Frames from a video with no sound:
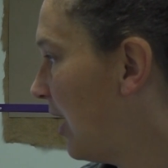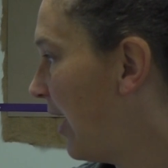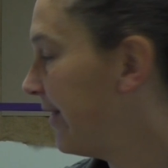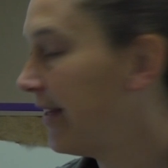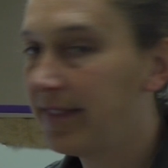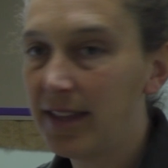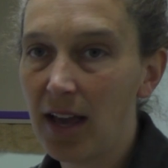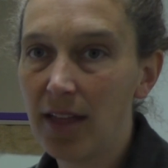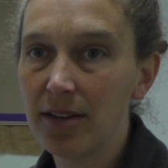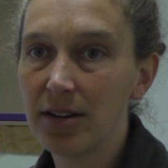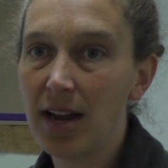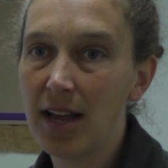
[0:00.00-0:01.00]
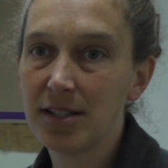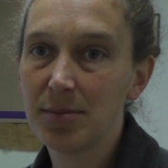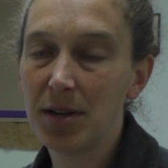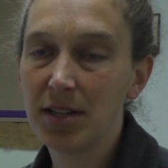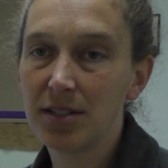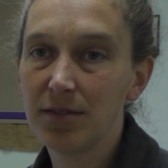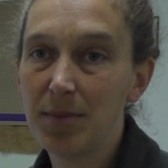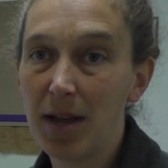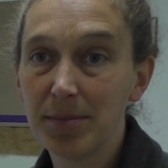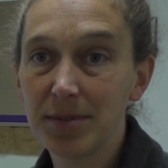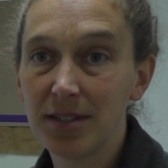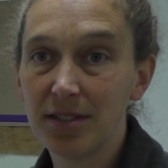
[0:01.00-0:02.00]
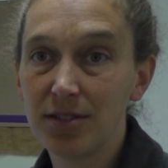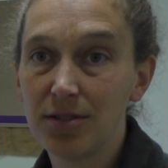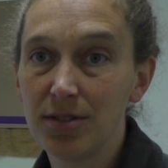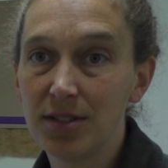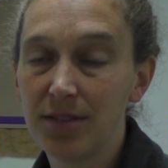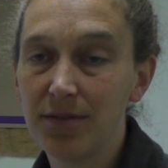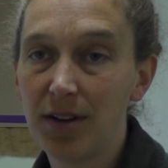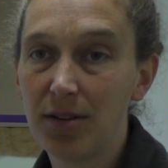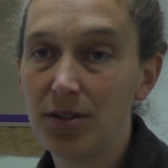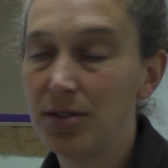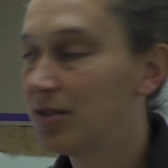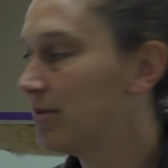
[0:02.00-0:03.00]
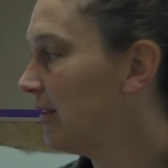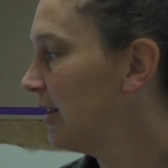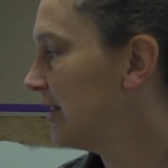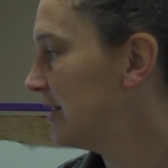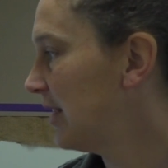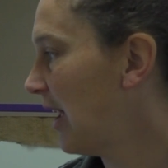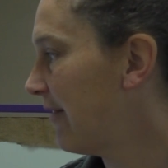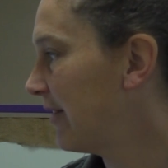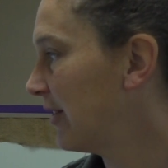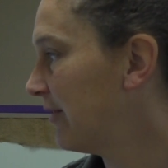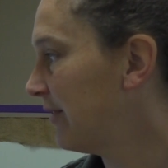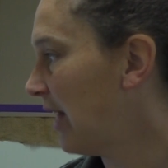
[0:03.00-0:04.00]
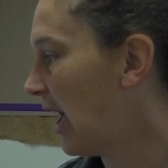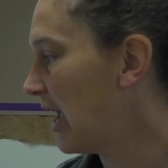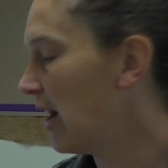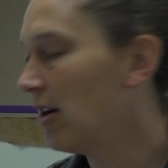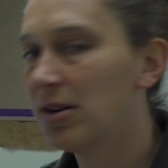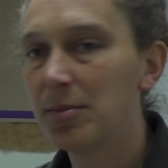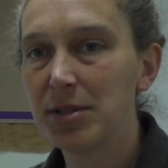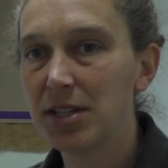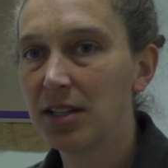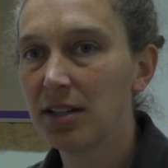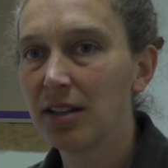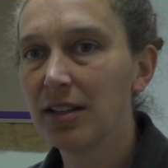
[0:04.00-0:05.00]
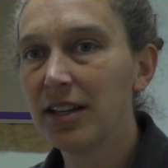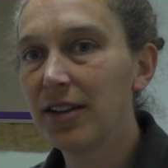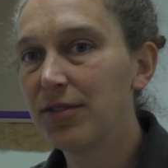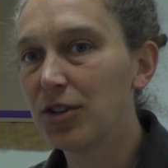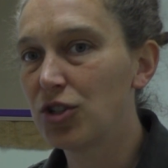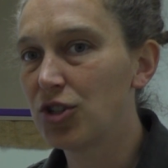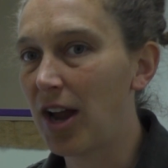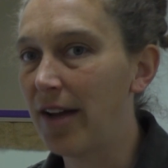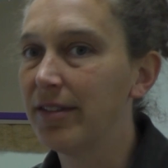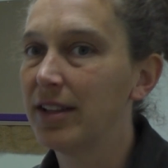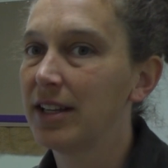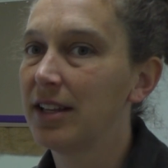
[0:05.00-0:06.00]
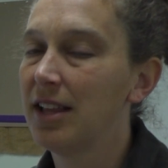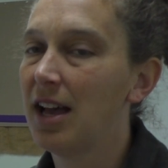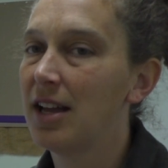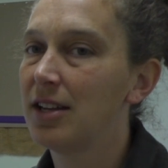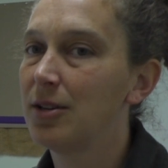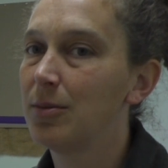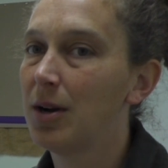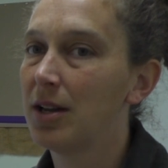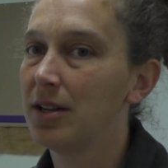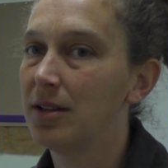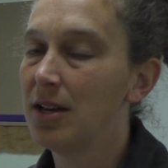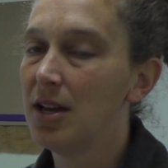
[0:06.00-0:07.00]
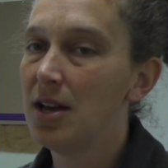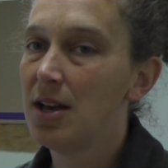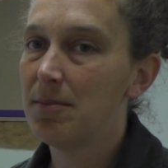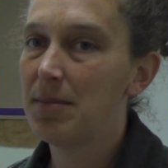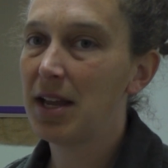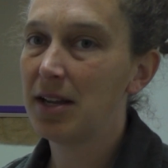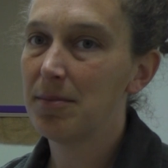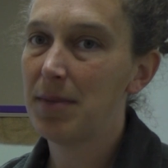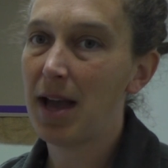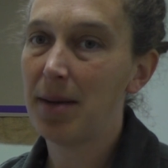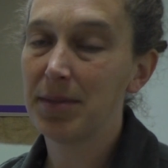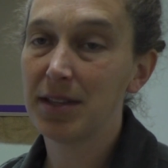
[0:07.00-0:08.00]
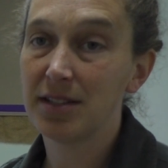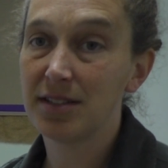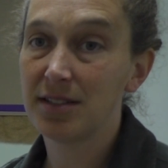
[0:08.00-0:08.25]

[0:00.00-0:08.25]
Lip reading: And then the other aspect of maps that students have found useful is having a flyout, particularly if you're traveling a lot and you want to make a map